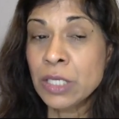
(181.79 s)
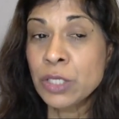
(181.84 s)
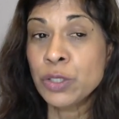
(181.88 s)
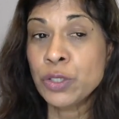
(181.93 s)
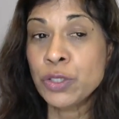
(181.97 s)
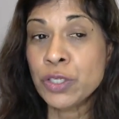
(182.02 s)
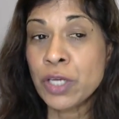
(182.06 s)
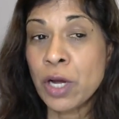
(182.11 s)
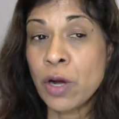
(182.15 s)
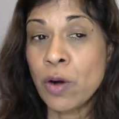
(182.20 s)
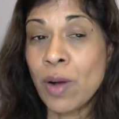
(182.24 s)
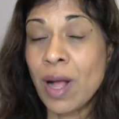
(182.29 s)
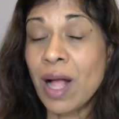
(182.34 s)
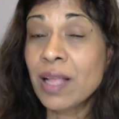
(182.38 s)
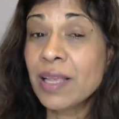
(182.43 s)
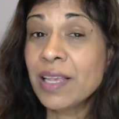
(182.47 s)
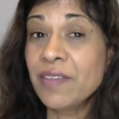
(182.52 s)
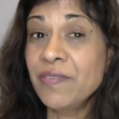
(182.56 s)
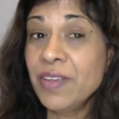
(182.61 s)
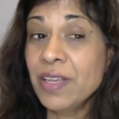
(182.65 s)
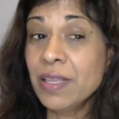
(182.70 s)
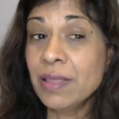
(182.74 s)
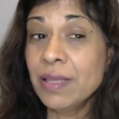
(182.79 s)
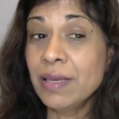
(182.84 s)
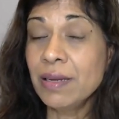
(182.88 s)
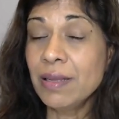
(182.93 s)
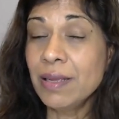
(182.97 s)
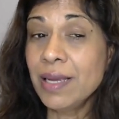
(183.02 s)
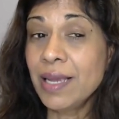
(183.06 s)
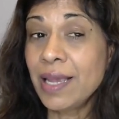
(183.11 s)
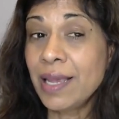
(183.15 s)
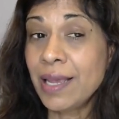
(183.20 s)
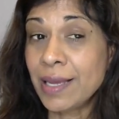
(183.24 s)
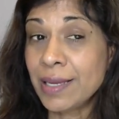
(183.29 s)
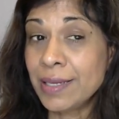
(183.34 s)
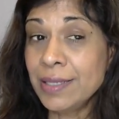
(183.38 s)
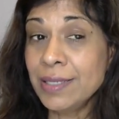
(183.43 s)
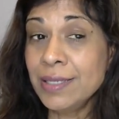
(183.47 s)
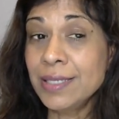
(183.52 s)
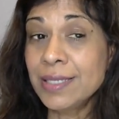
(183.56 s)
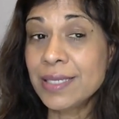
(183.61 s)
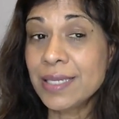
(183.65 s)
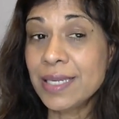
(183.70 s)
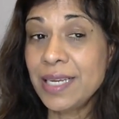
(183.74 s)
So I'll give you a little
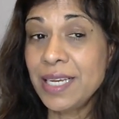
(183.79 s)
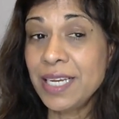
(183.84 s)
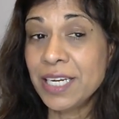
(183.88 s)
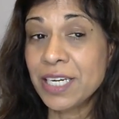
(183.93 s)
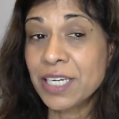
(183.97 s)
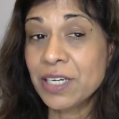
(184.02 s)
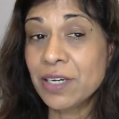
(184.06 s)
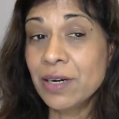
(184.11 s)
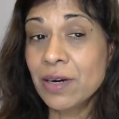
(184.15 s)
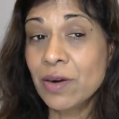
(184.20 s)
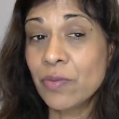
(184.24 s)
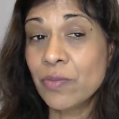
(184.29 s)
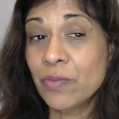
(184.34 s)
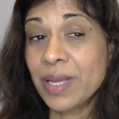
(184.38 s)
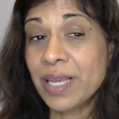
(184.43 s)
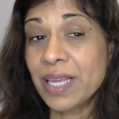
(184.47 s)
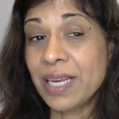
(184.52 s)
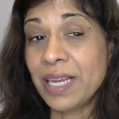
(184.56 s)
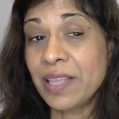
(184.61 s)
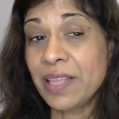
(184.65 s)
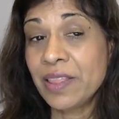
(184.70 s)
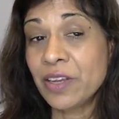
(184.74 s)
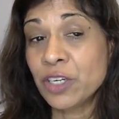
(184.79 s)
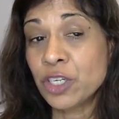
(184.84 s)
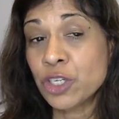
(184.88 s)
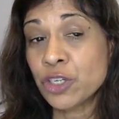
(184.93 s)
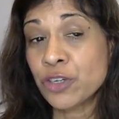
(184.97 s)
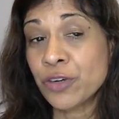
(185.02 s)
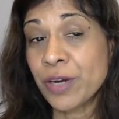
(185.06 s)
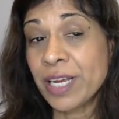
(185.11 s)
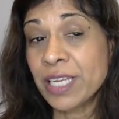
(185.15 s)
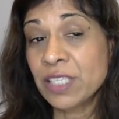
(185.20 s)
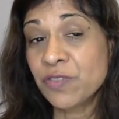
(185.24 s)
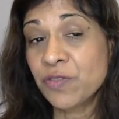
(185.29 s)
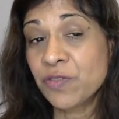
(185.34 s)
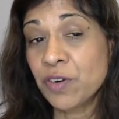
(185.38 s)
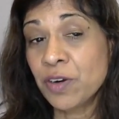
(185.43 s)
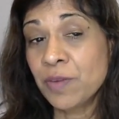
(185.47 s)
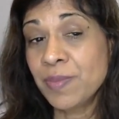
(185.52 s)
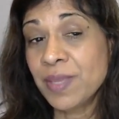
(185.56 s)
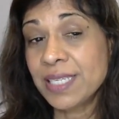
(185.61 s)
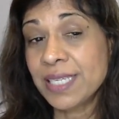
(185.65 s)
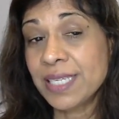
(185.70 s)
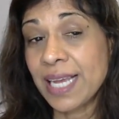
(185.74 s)
hint here. We can either
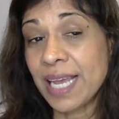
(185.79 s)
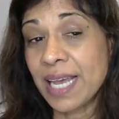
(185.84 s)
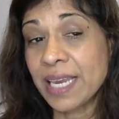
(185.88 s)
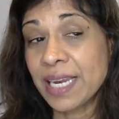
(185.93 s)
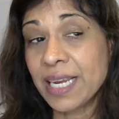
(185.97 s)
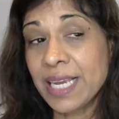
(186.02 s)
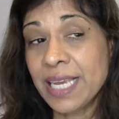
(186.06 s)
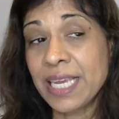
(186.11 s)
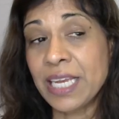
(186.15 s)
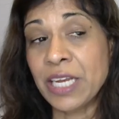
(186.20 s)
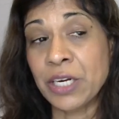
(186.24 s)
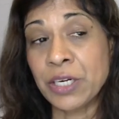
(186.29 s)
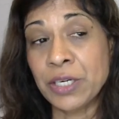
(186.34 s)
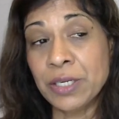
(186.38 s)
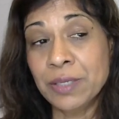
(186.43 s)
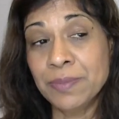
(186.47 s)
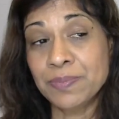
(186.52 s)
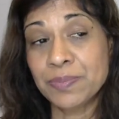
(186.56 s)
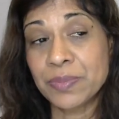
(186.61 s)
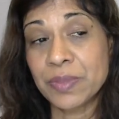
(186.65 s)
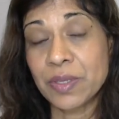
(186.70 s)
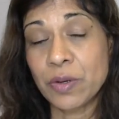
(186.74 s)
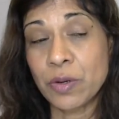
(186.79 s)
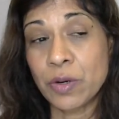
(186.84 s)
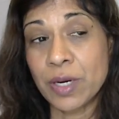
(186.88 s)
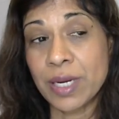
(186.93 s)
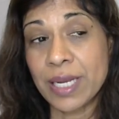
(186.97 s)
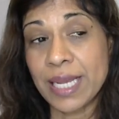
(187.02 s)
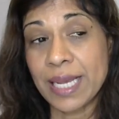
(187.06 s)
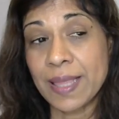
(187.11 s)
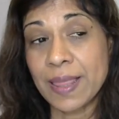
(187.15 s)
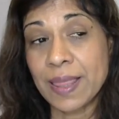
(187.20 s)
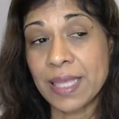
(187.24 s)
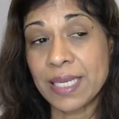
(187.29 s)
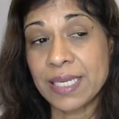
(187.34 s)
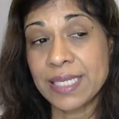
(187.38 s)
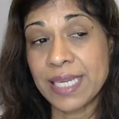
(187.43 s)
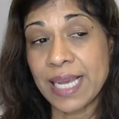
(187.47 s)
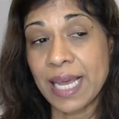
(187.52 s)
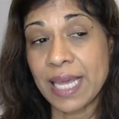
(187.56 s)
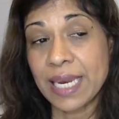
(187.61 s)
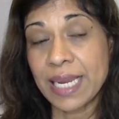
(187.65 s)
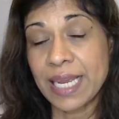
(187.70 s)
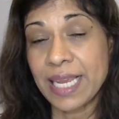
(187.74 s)
transform the data here or get the
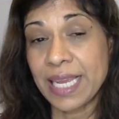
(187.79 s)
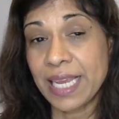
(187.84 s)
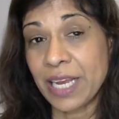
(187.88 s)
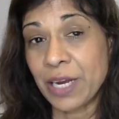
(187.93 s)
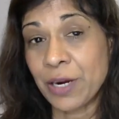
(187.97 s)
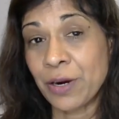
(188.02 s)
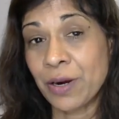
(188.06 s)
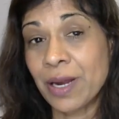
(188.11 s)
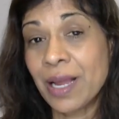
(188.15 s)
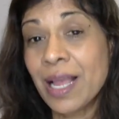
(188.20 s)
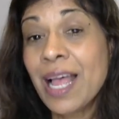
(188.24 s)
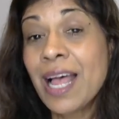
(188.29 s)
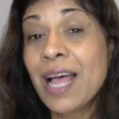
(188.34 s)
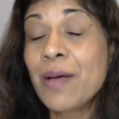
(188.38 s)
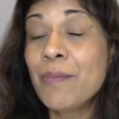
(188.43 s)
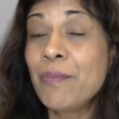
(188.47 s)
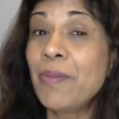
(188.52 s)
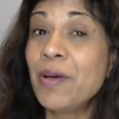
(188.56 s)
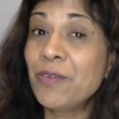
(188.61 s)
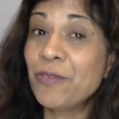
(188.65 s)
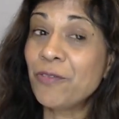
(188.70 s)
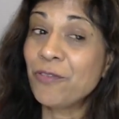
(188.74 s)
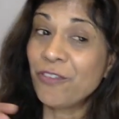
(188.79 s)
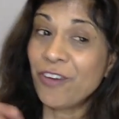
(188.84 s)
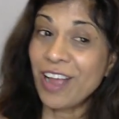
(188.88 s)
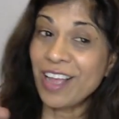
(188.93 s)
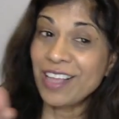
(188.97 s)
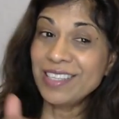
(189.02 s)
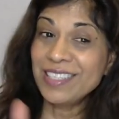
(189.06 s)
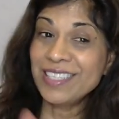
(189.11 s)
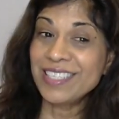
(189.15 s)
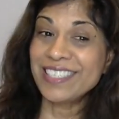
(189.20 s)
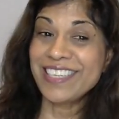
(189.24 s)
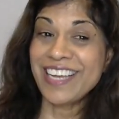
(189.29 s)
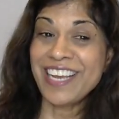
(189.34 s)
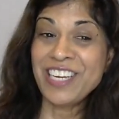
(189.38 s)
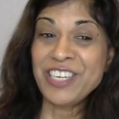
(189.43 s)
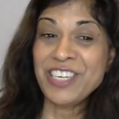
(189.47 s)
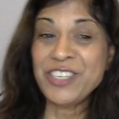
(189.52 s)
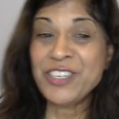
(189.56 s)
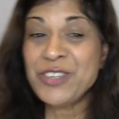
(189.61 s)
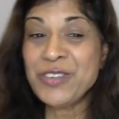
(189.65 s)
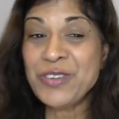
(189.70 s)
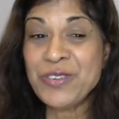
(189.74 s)
data here. But friends,
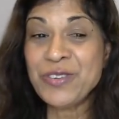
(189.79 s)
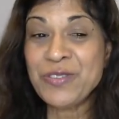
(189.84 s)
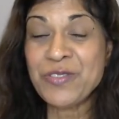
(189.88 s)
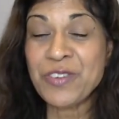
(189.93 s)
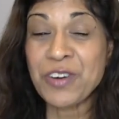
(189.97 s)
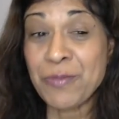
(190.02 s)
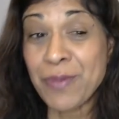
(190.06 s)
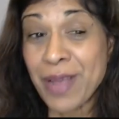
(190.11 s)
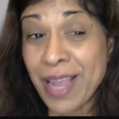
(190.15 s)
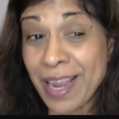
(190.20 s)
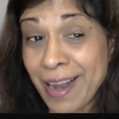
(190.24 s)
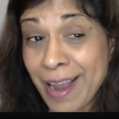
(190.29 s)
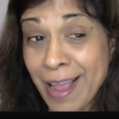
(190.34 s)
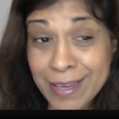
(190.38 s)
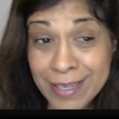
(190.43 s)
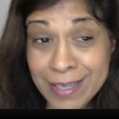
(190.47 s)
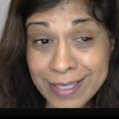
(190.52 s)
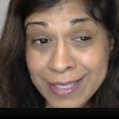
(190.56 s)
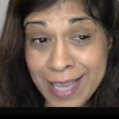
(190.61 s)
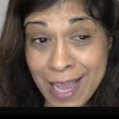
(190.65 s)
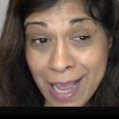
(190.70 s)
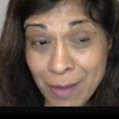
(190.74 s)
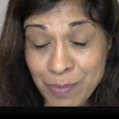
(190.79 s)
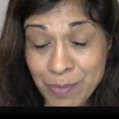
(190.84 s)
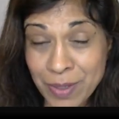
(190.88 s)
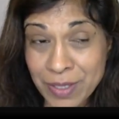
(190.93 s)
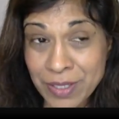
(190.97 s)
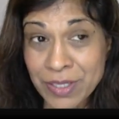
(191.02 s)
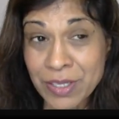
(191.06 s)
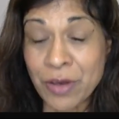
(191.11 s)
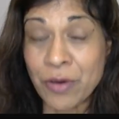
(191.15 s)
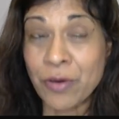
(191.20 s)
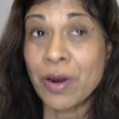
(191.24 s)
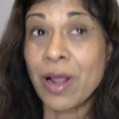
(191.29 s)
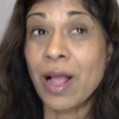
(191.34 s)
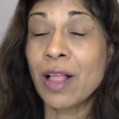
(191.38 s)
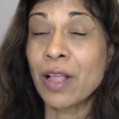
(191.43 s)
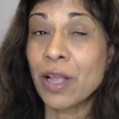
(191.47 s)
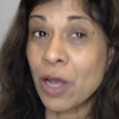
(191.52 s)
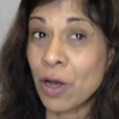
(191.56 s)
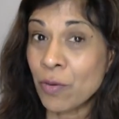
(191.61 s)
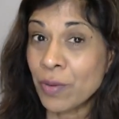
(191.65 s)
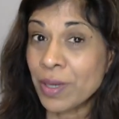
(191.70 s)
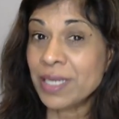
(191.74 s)
stay tuned for my next episode.
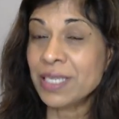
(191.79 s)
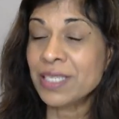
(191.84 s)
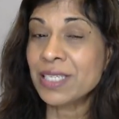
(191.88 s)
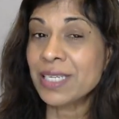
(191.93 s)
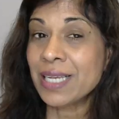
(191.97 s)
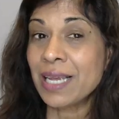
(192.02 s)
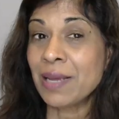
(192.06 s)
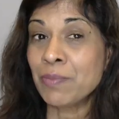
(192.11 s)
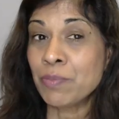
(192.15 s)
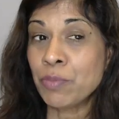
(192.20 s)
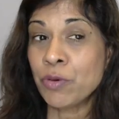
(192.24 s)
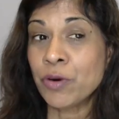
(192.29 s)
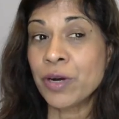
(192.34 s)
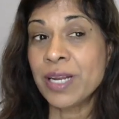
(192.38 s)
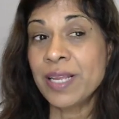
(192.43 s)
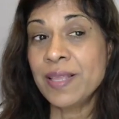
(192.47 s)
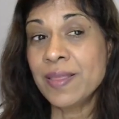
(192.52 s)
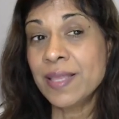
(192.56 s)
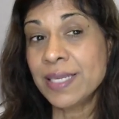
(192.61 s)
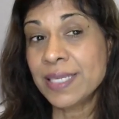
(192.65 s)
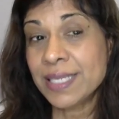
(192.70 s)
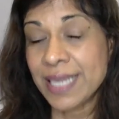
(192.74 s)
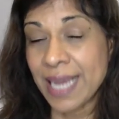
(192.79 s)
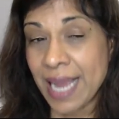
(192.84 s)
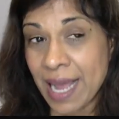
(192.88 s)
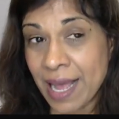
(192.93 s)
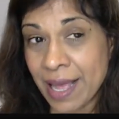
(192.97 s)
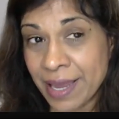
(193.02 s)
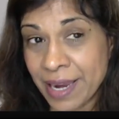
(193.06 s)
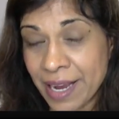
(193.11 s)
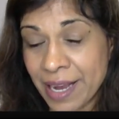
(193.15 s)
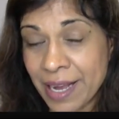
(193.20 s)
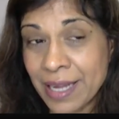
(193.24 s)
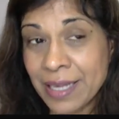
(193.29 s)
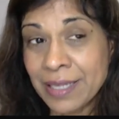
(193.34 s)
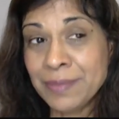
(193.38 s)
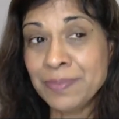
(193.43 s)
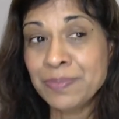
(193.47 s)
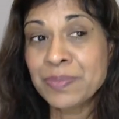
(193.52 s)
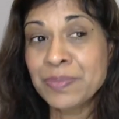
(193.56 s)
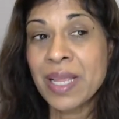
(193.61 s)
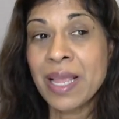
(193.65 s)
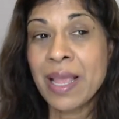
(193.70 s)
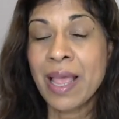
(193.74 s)
I'll go into importing the
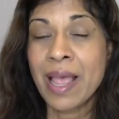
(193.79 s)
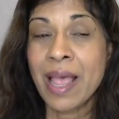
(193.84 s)
data.